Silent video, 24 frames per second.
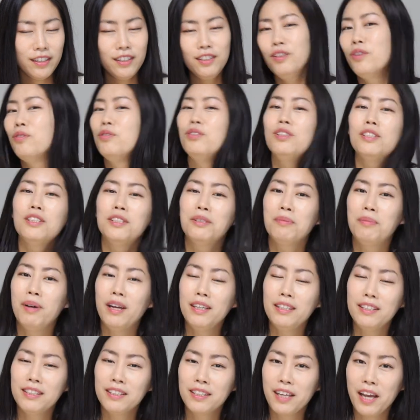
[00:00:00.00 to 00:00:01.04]
noticed about
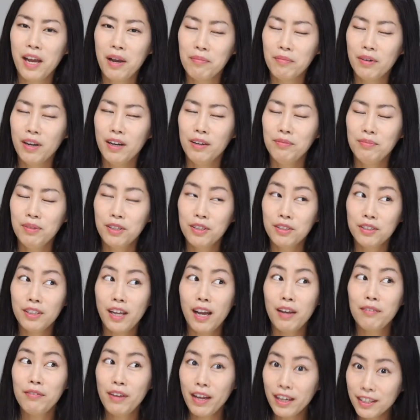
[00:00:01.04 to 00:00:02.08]
this camera, because
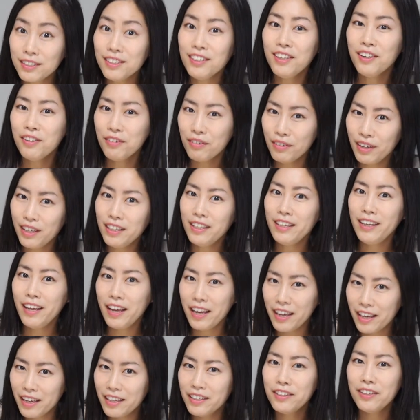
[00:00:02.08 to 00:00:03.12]
I've actually already
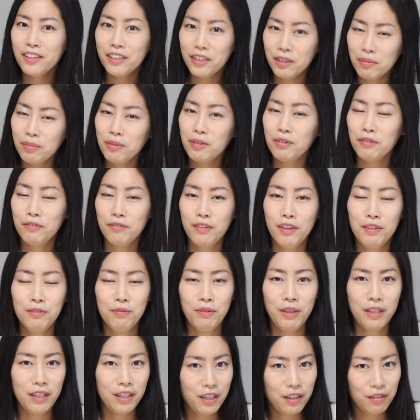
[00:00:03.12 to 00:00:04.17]
had a little bit of fun
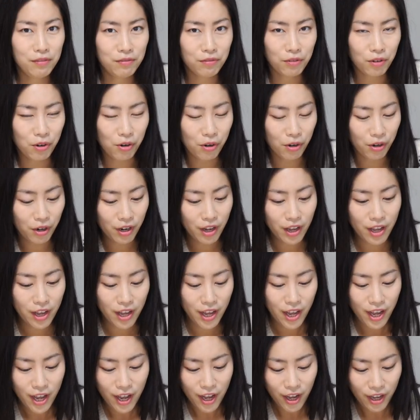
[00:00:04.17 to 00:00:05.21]
with it for
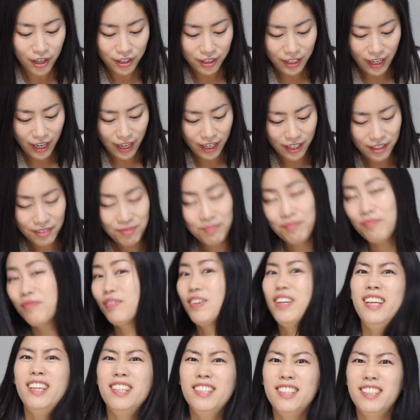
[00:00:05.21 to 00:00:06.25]
a day,
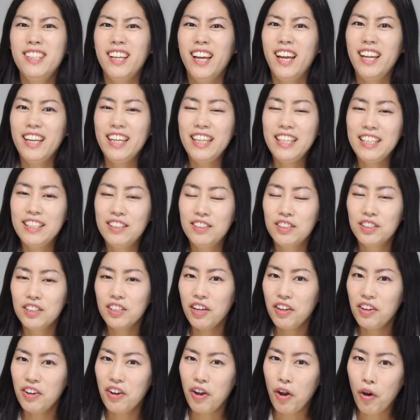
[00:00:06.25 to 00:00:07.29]
is that its
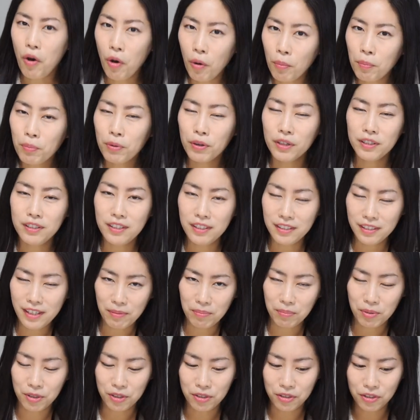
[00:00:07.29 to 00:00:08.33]
operating
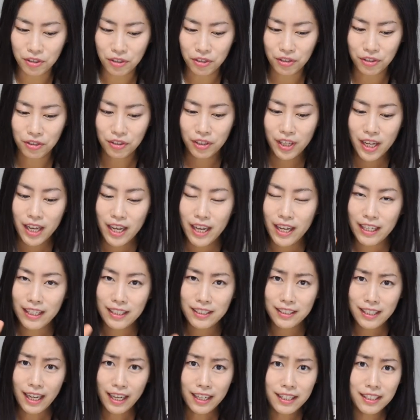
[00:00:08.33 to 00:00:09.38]
temperature.
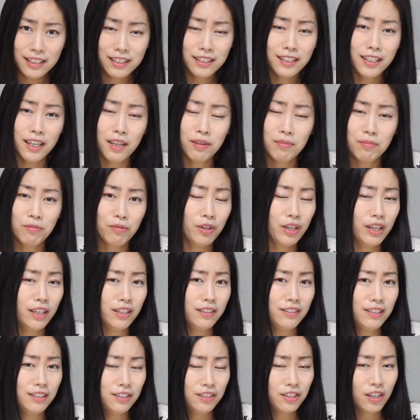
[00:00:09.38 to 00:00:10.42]
Exactly same with
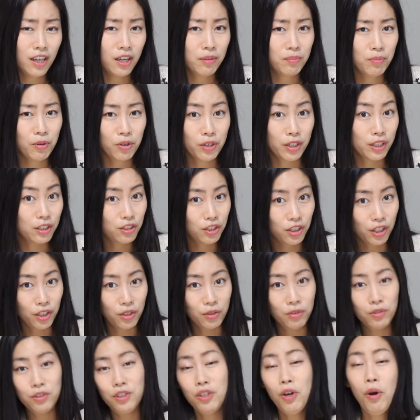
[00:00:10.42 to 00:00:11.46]
DJI Pocket 2.
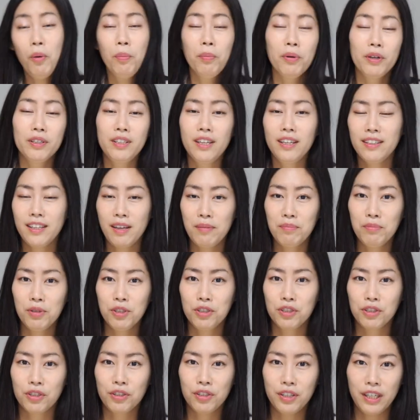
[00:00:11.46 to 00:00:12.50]
The operating
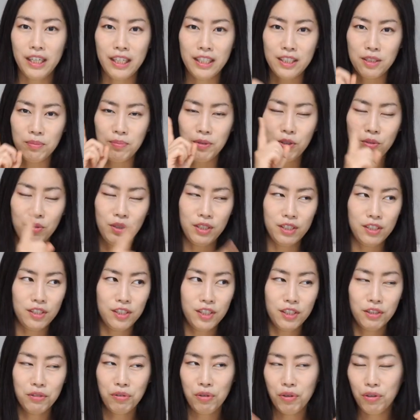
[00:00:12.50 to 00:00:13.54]
temperature is between
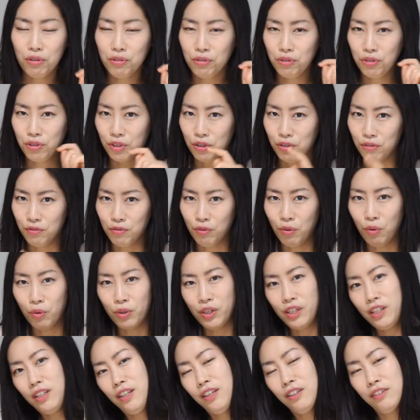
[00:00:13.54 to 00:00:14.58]
0 to
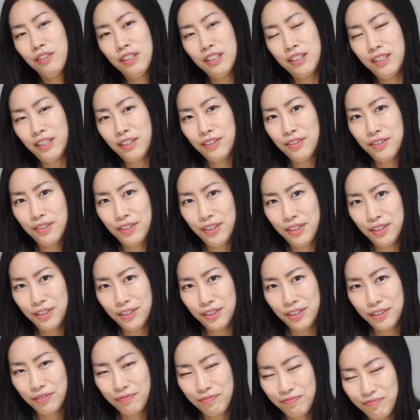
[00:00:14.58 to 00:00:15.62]
40 degrees
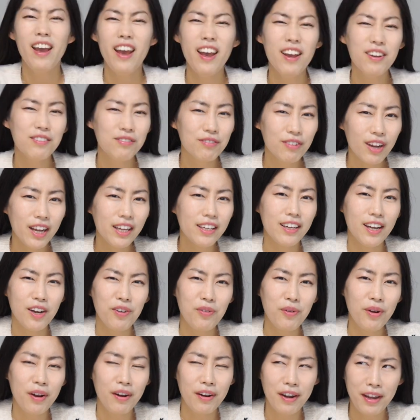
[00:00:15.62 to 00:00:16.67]
Celsius. And right now
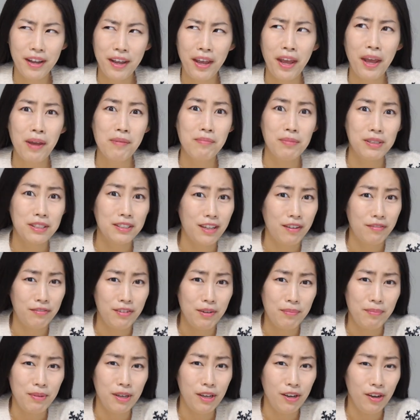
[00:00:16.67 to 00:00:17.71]
where I am is
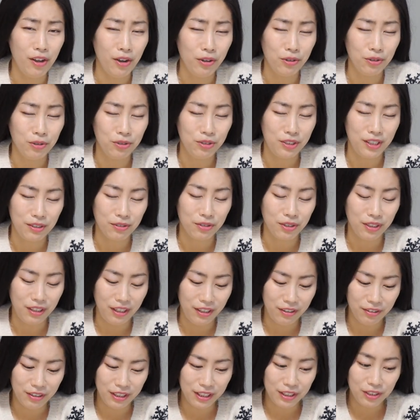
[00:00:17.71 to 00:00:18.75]
definitely below 0
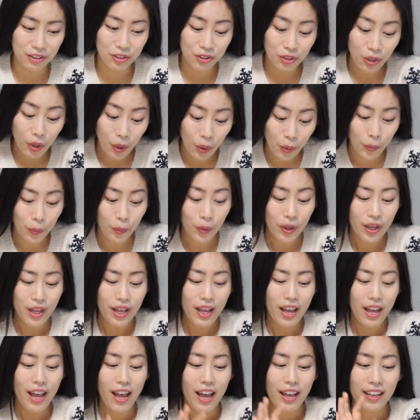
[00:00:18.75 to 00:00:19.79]
degrees. So
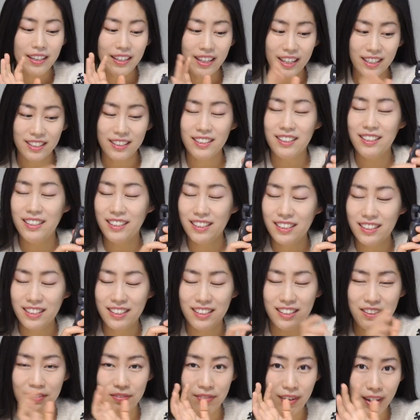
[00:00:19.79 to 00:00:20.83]
yes, this
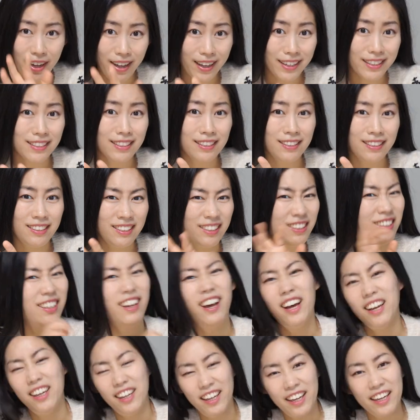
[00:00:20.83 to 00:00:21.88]
device did
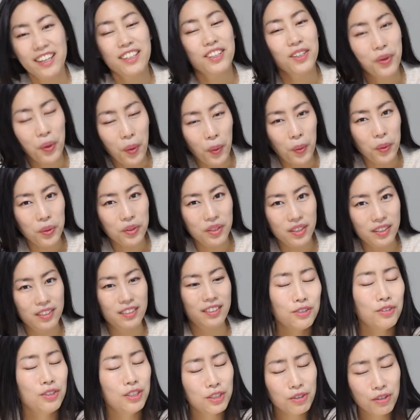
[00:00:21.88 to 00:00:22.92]
not like the cold.
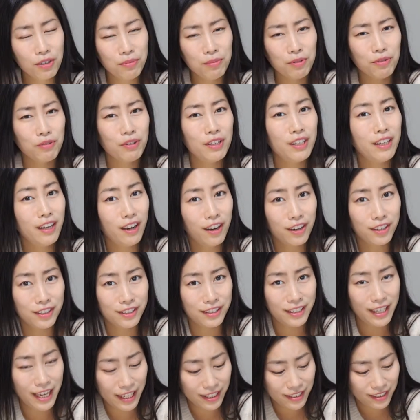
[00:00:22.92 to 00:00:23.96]
So it's going to be really hard
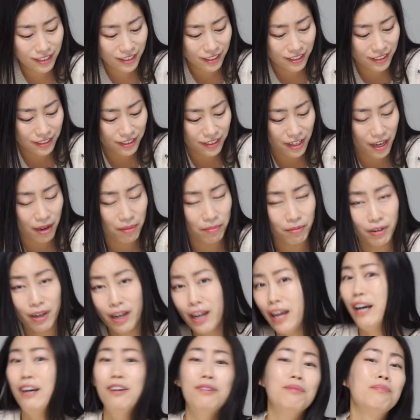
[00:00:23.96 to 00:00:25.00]
testing this camera
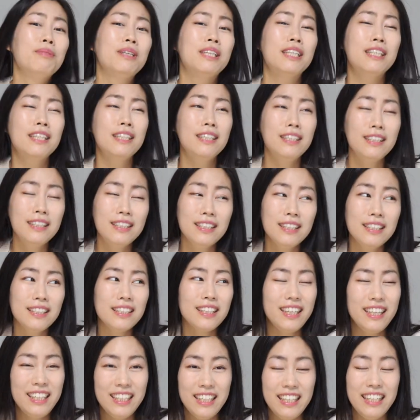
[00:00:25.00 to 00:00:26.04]
out because
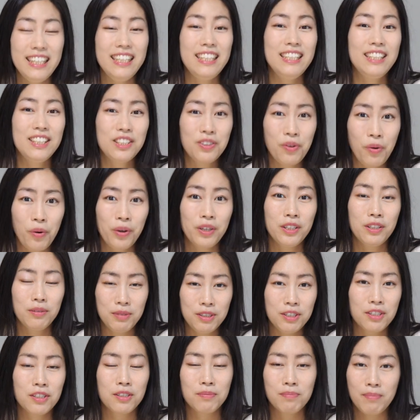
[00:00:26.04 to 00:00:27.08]
it is going to be
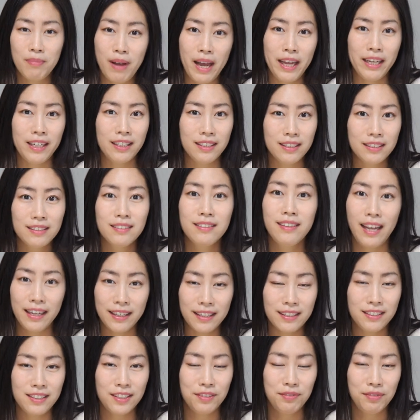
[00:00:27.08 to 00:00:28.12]
just
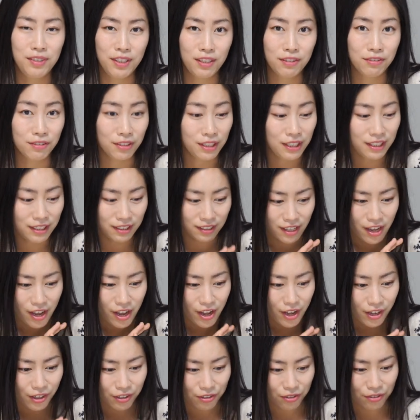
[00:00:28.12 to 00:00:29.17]
negative degrees
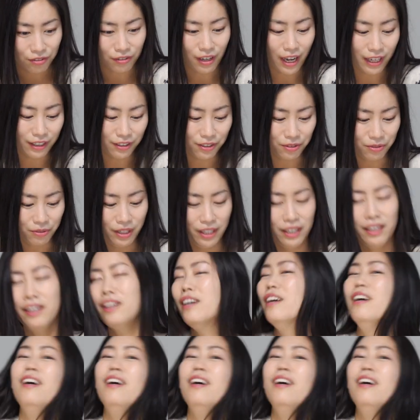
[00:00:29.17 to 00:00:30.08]
throughout the week.